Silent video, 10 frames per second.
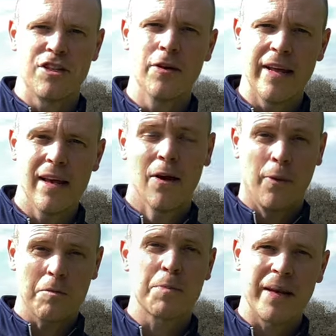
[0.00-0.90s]
the unit when
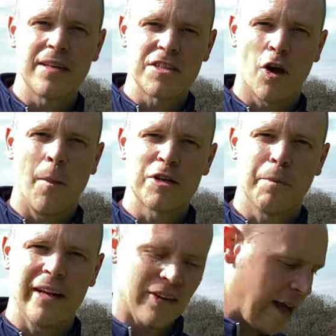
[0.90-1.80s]
I'm spending so much
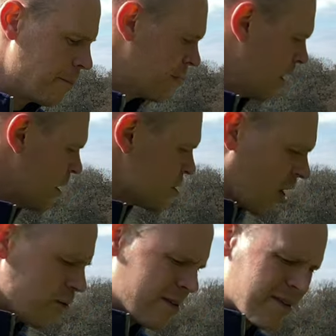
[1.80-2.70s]
money on it.
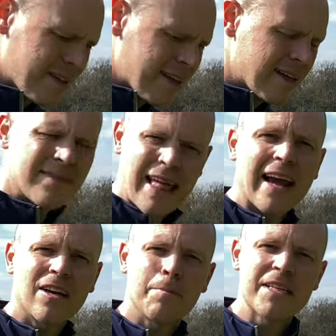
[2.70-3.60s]
So that
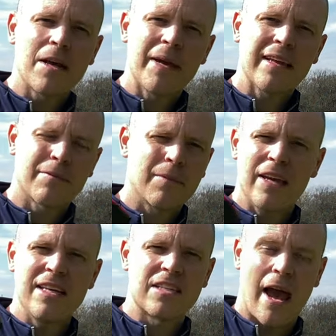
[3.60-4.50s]
could be something that
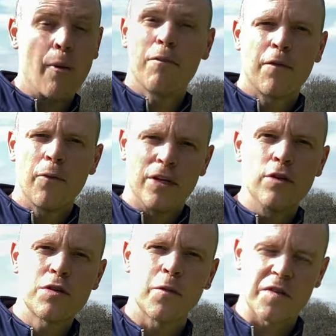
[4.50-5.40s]
is helpful and
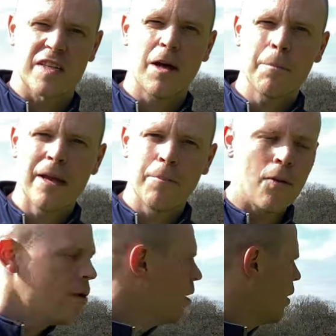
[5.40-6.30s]
useful for some
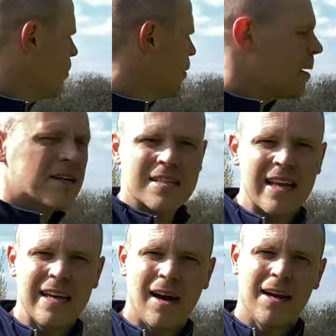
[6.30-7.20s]
people. But
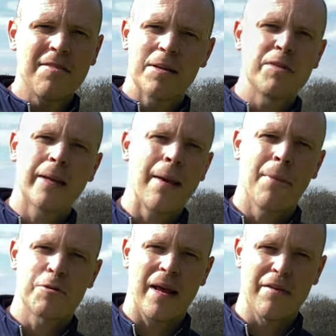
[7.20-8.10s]
personally, I don't seem to be getting
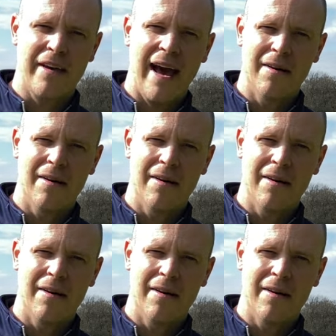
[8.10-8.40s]
much benefit out